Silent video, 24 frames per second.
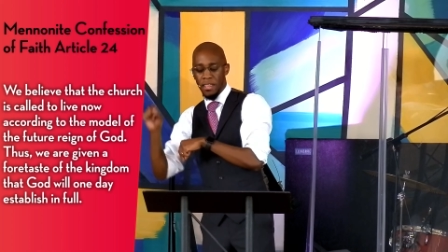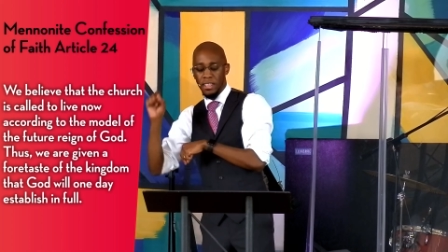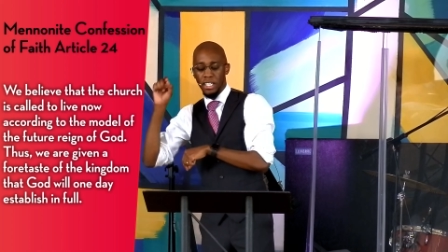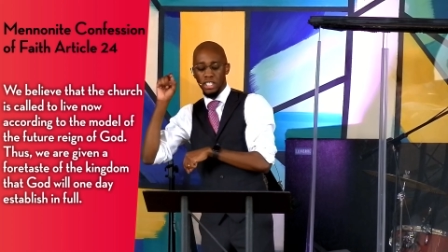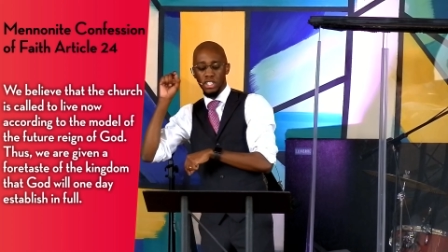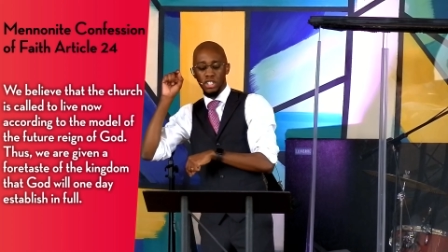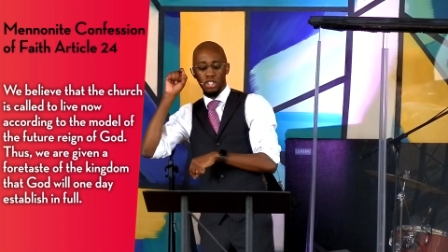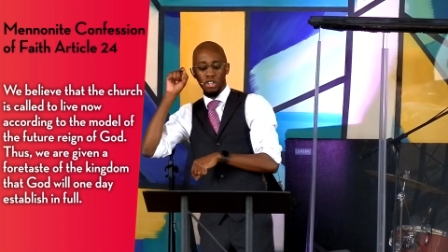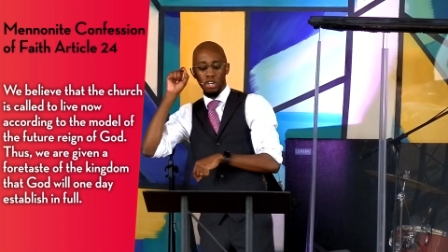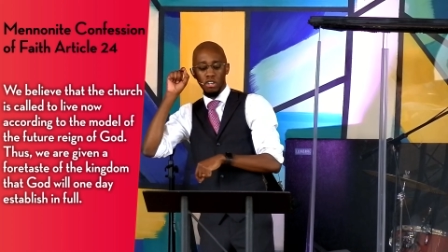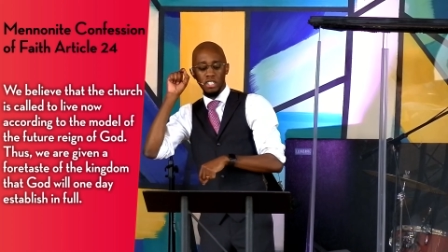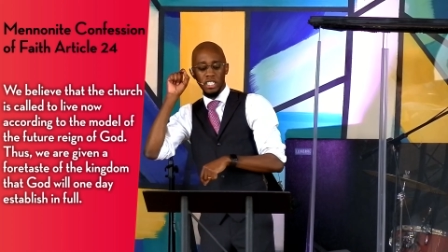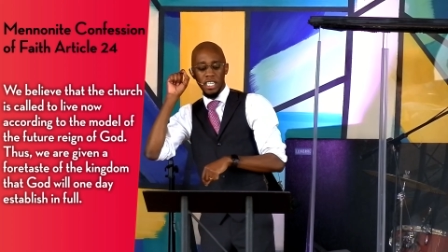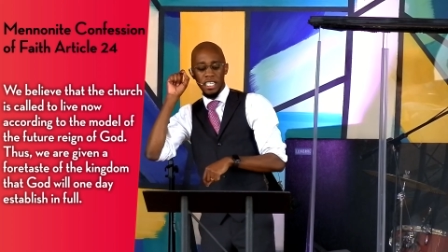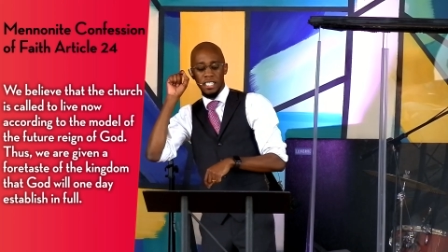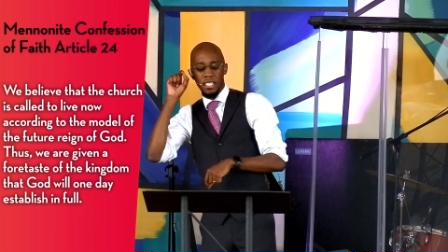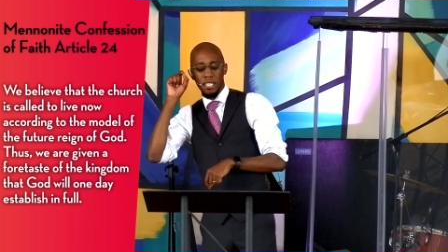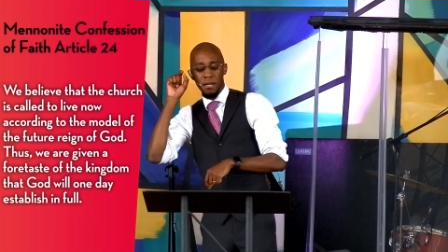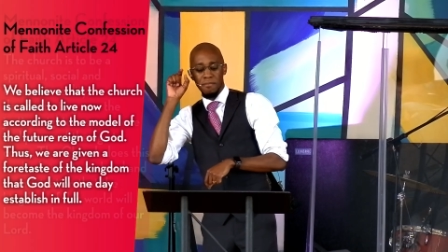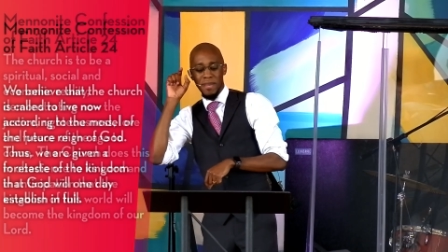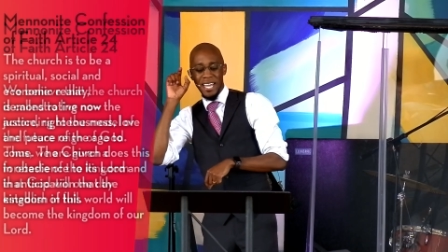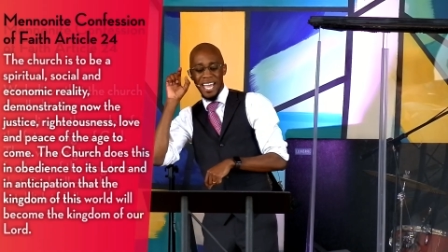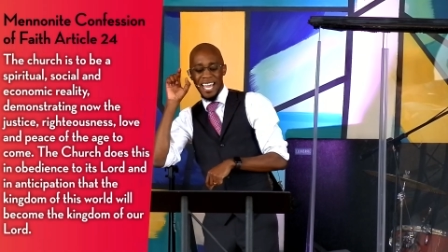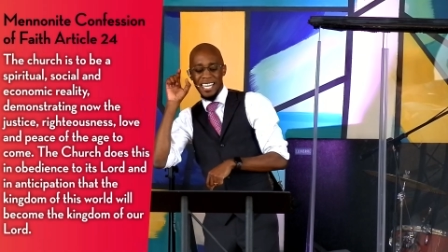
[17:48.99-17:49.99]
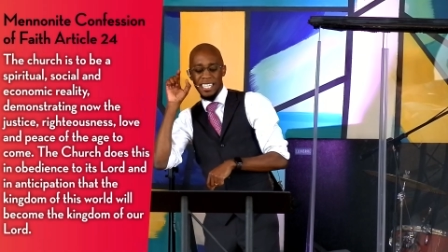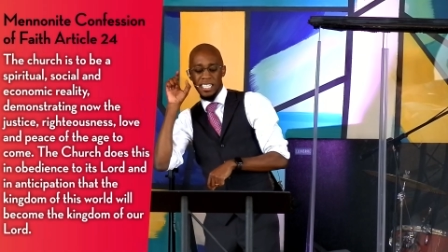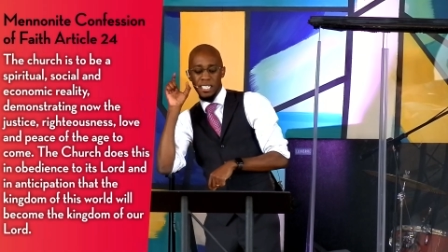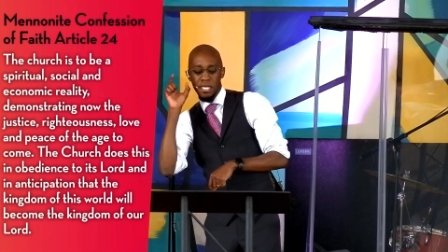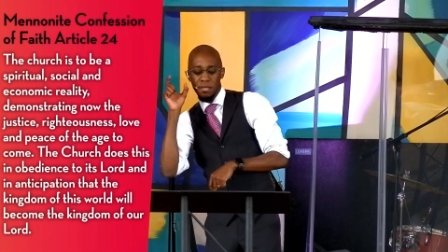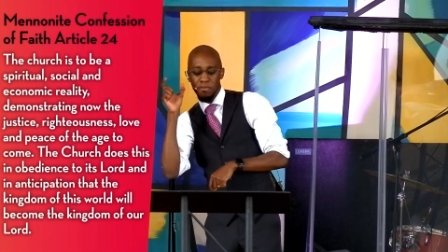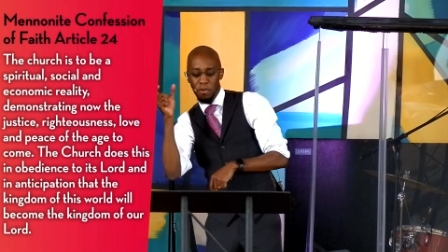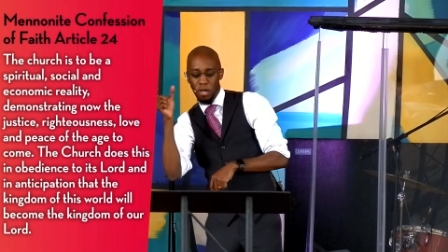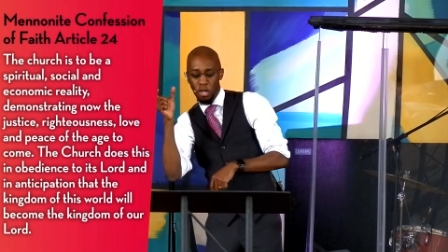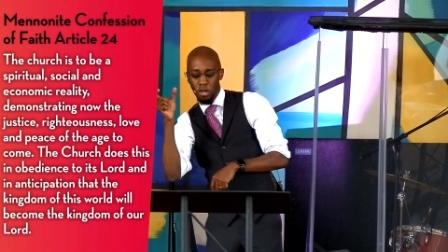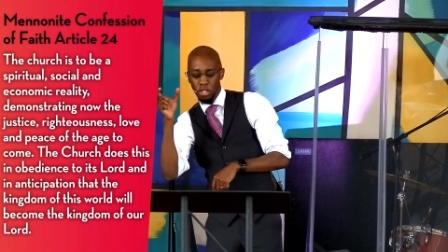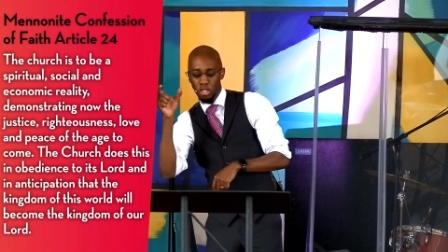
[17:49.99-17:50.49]
The church is to be a
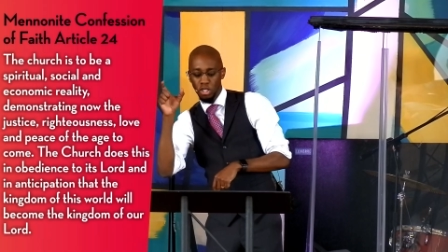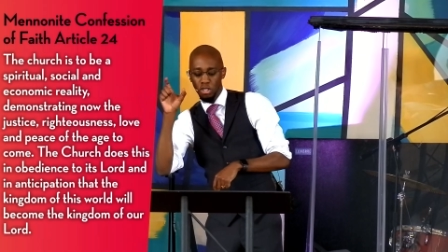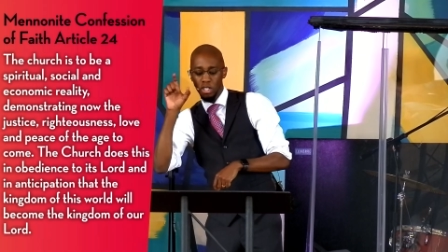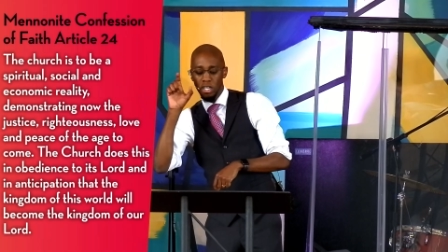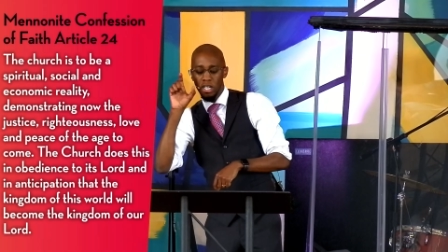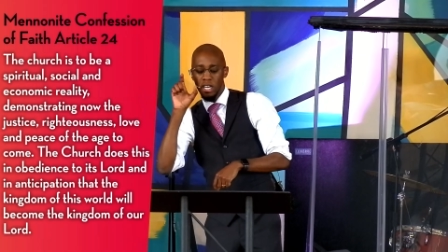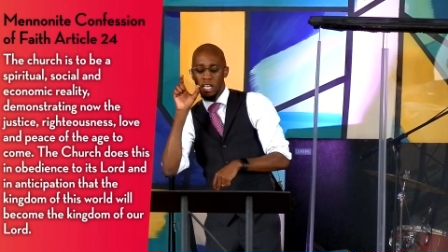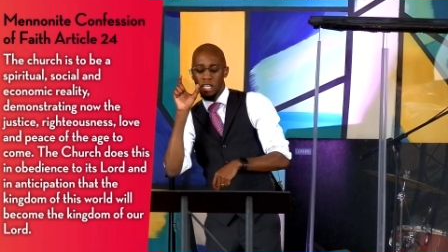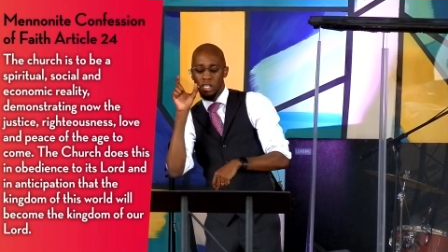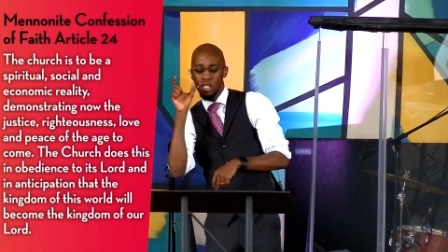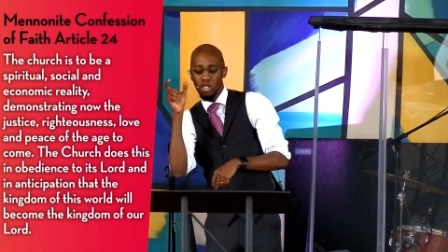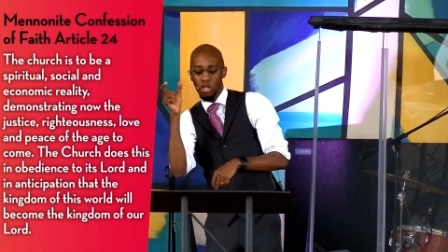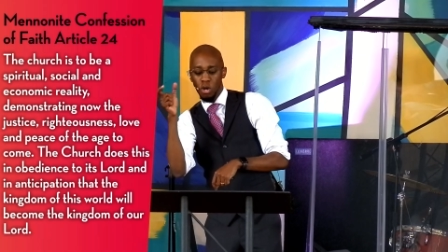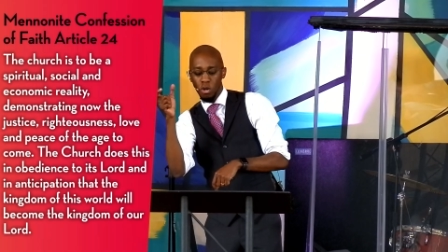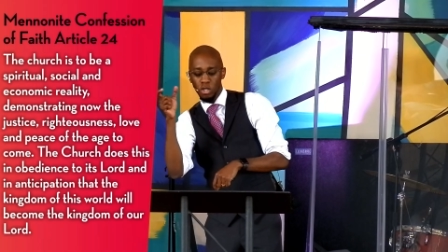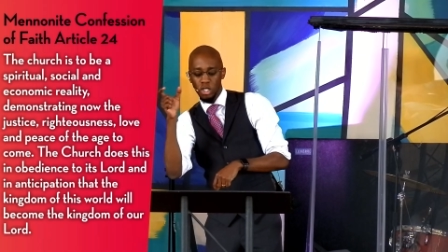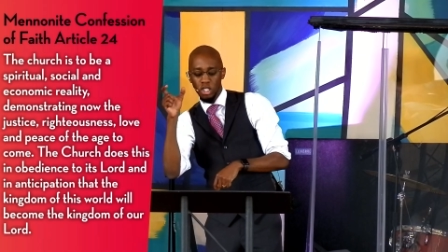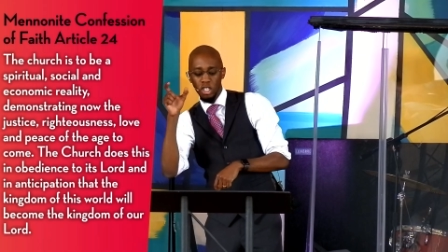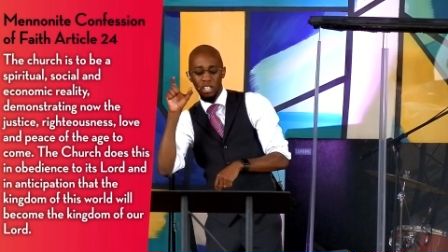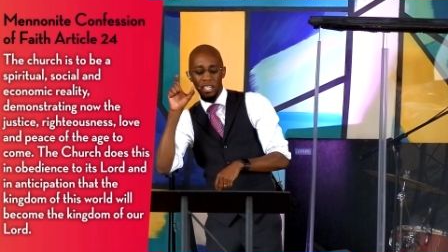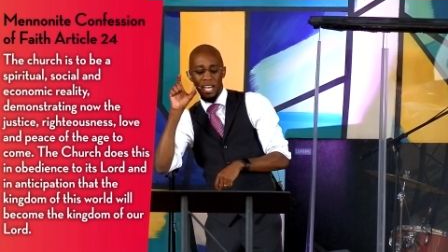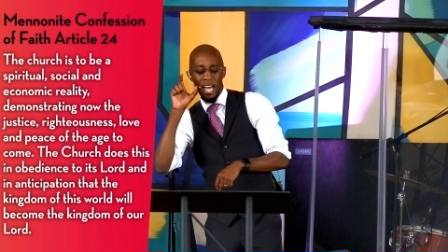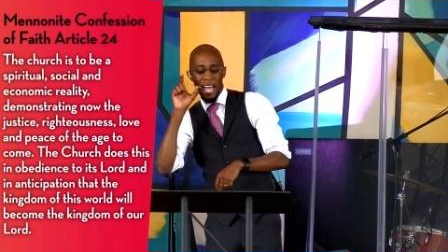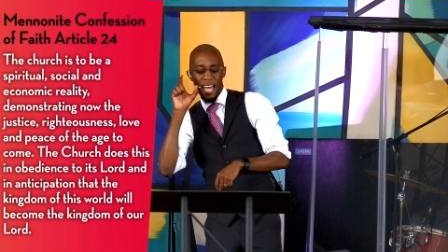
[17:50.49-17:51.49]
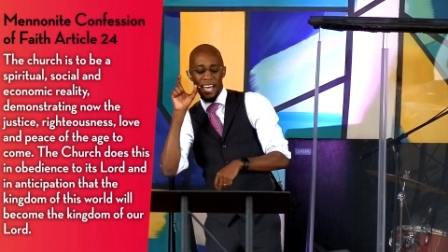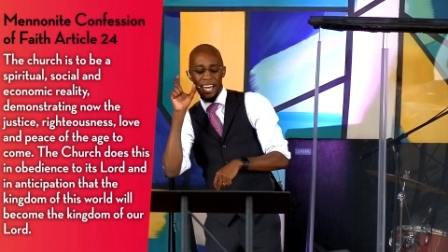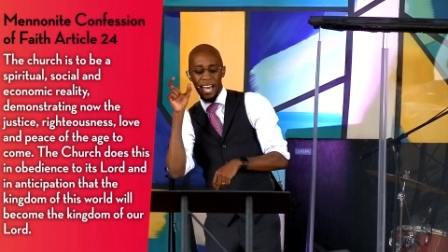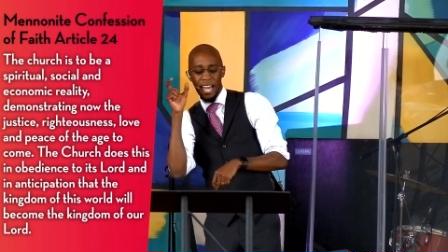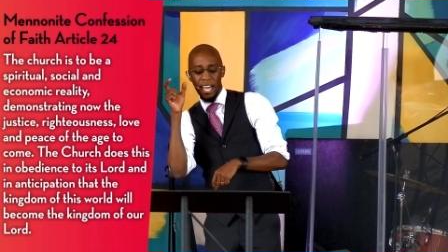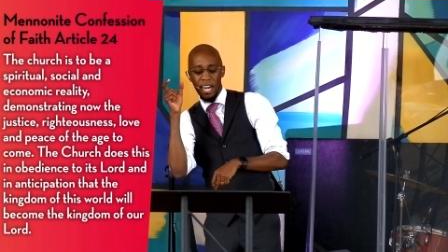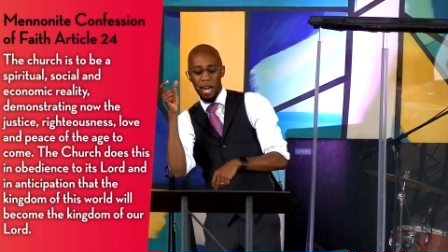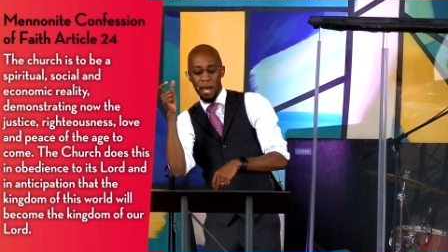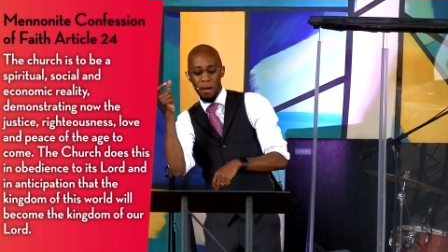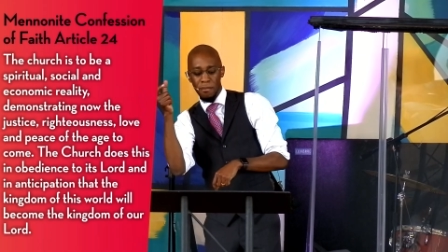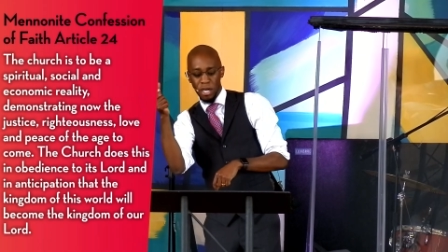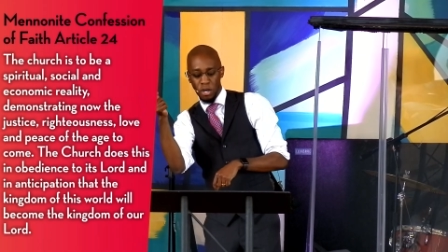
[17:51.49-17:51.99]
spiritual, social, and
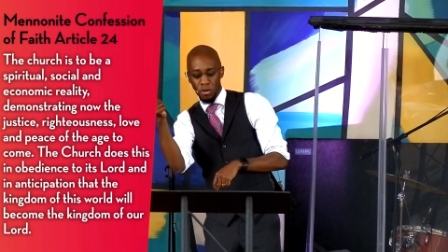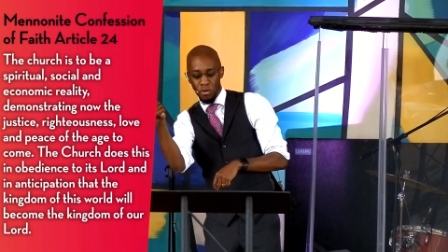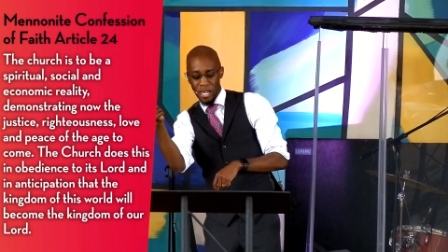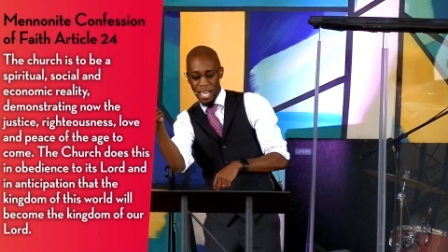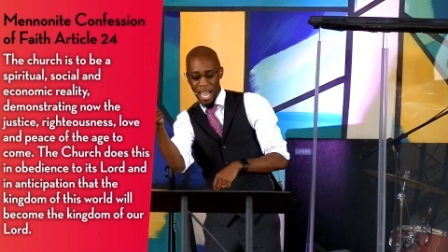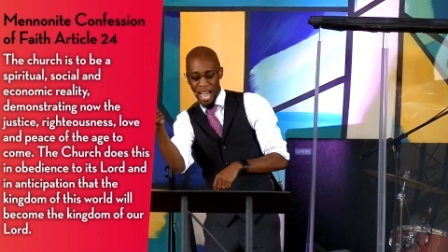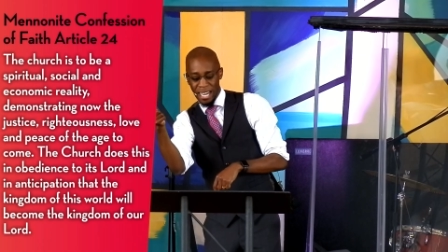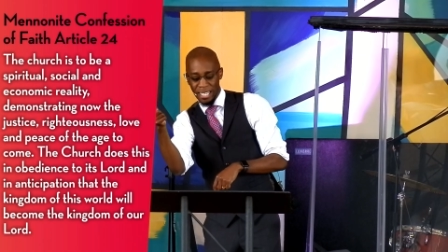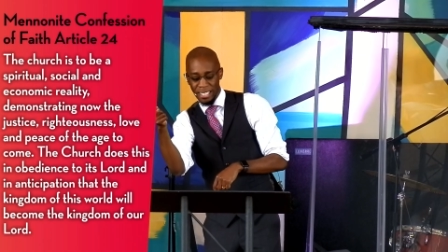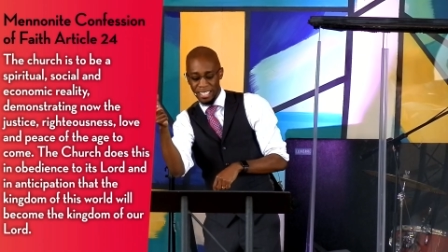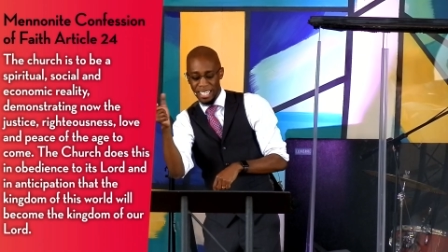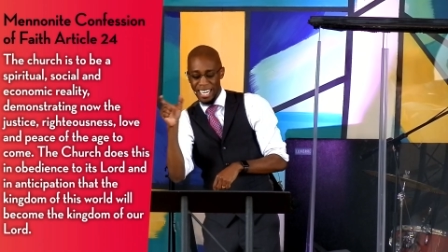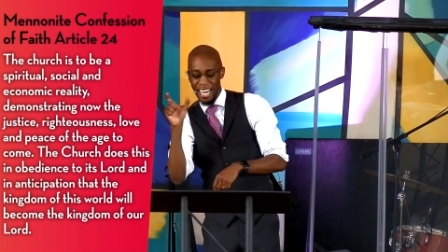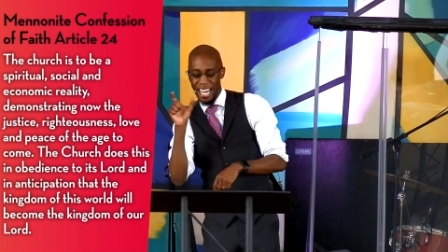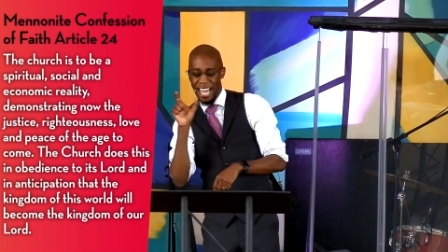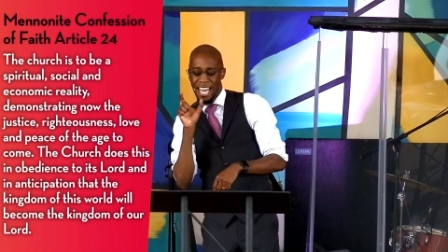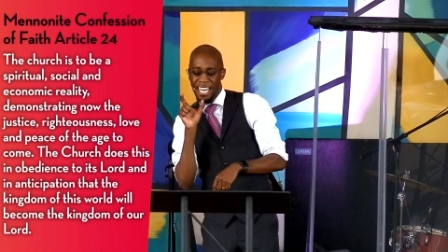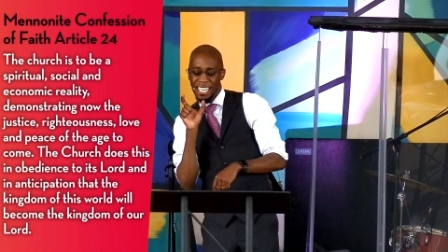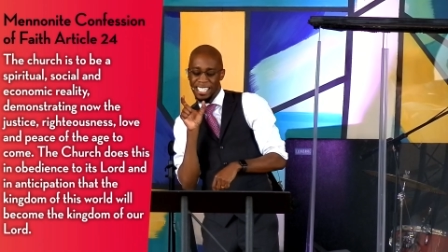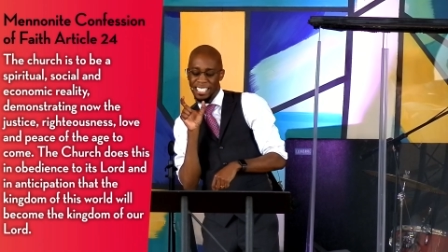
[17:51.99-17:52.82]
economic reality,